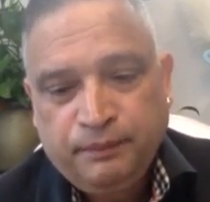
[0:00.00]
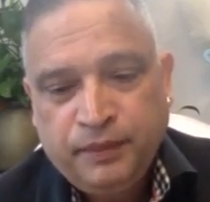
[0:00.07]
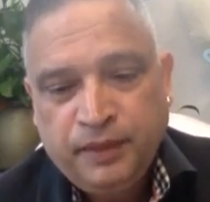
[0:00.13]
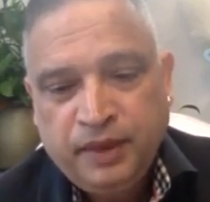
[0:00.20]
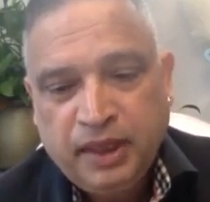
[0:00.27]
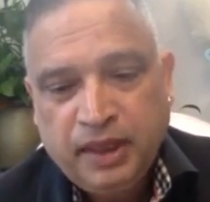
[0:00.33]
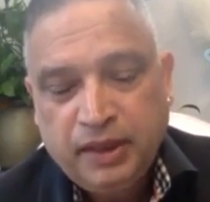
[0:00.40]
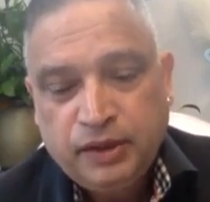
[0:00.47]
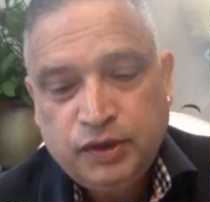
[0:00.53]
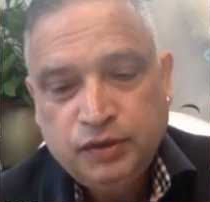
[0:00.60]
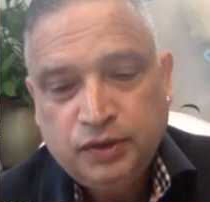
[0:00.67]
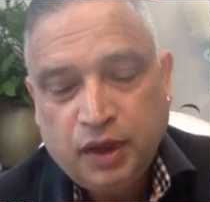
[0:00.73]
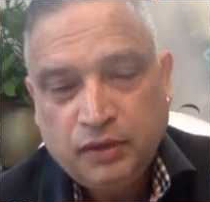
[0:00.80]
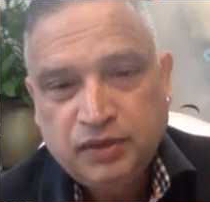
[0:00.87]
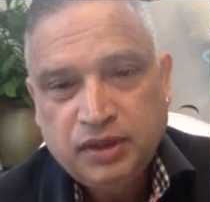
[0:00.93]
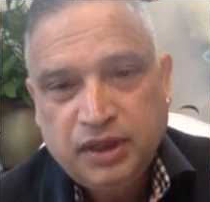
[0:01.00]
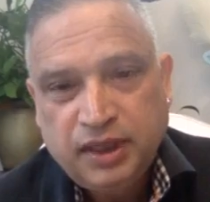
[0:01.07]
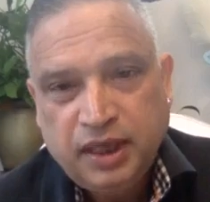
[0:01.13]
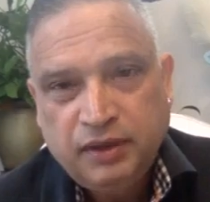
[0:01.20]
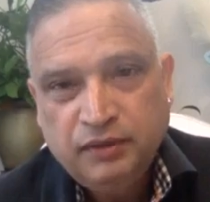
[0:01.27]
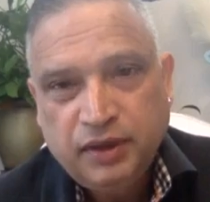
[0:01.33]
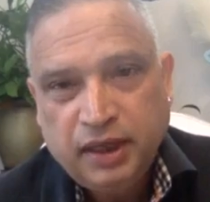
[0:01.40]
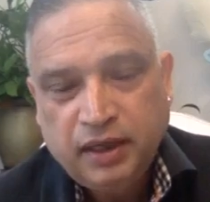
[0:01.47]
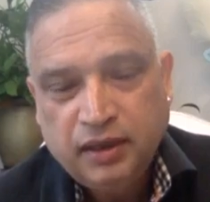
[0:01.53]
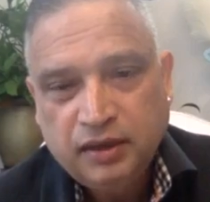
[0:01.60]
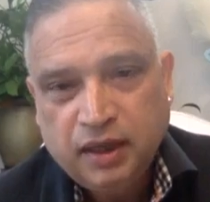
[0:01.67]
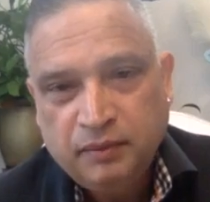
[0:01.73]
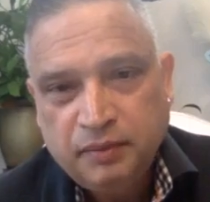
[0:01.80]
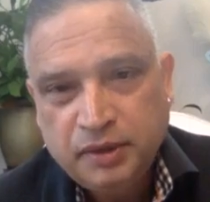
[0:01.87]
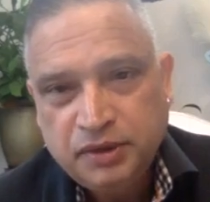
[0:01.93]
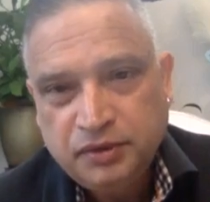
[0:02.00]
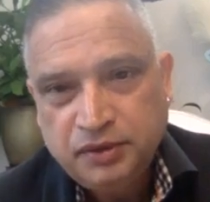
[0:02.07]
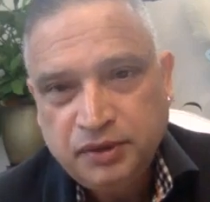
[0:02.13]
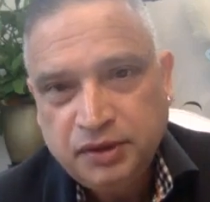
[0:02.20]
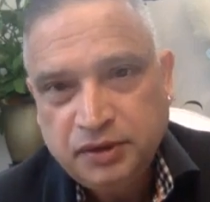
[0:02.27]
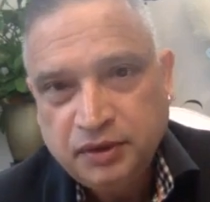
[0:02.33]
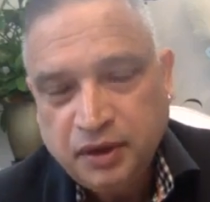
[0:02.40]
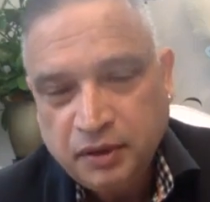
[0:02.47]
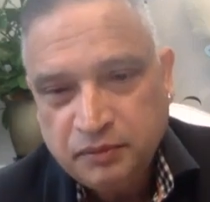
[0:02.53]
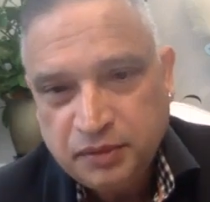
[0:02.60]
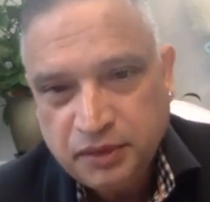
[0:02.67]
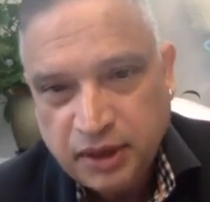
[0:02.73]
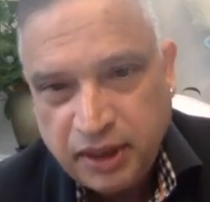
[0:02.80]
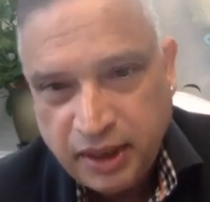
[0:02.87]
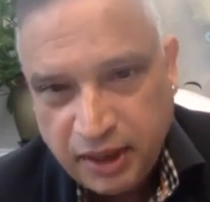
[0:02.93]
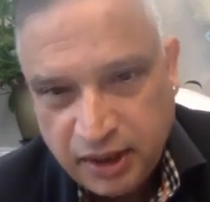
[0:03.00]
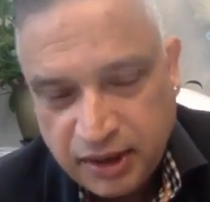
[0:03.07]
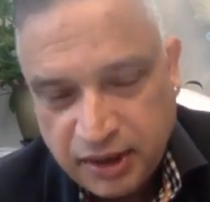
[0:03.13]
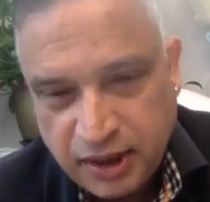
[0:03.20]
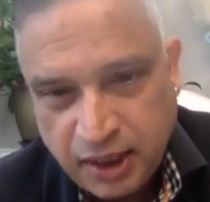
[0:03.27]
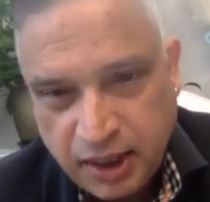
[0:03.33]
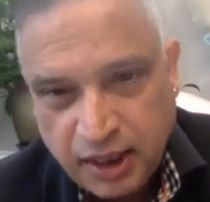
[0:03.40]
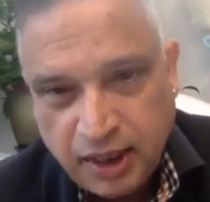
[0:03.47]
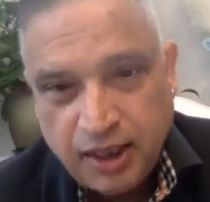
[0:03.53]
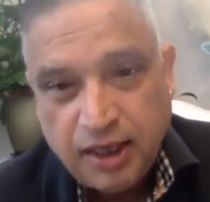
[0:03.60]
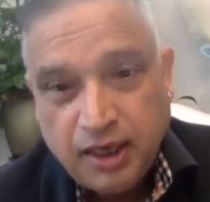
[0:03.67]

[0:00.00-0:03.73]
Then 2009, when I got opportunity to come to the Canada,